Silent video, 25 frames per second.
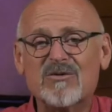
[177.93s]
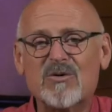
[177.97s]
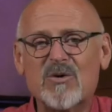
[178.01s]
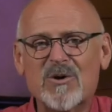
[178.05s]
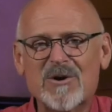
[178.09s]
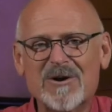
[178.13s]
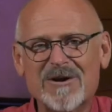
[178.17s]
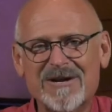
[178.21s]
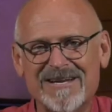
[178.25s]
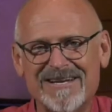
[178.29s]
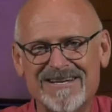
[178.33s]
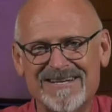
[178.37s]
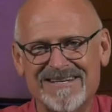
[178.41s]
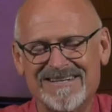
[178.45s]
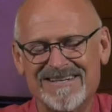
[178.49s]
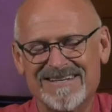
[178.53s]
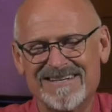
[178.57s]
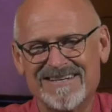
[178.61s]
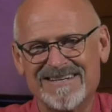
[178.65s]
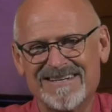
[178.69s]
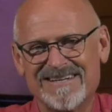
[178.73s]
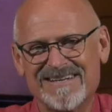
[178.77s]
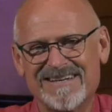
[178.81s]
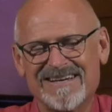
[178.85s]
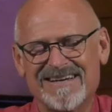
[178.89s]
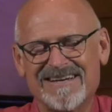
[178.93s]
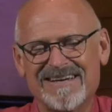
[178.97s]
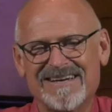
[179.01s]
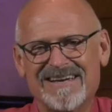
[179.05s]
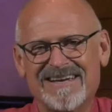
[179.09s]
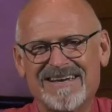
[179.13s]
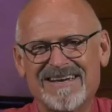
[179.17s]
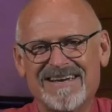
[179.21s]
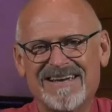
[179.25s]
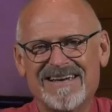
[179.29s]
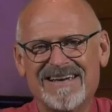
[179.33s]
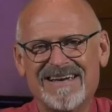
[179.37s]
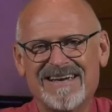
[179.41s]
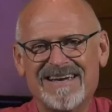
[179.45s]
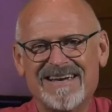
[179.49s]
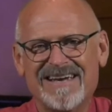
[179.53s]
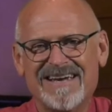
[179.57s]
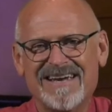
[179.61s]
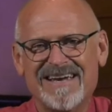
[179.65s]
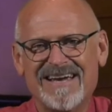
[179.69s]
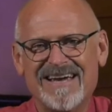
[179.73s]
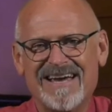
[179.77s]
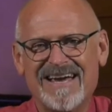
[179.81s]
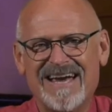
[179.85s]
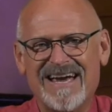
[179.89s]
warning,
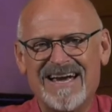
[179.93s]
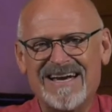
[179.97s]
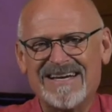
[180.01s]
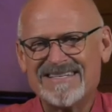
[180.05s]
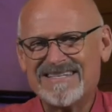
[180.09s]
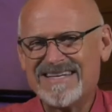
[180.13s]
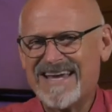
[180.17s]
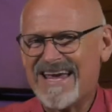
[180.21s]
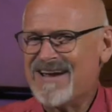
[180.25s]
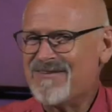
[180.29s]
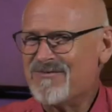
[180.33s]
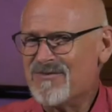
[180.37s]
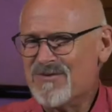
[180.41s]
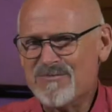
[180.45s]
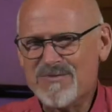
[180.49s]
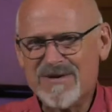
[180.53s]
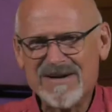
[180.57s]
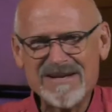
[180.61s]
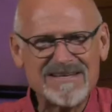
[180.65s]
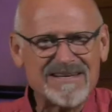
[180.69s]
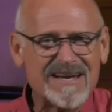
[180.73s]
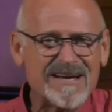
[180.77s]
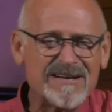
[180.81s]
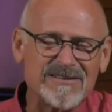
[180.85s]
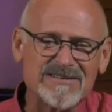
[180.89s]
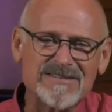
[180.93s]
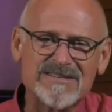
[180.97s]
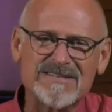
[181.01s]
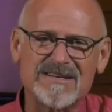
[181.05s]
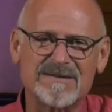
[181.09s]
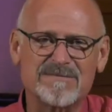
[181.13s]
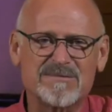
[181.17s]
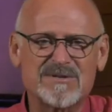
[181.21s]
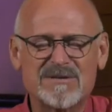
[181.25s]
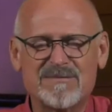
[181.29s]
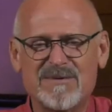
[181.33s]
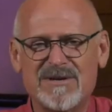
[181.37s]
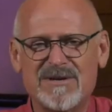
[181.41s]
as everybody else seems to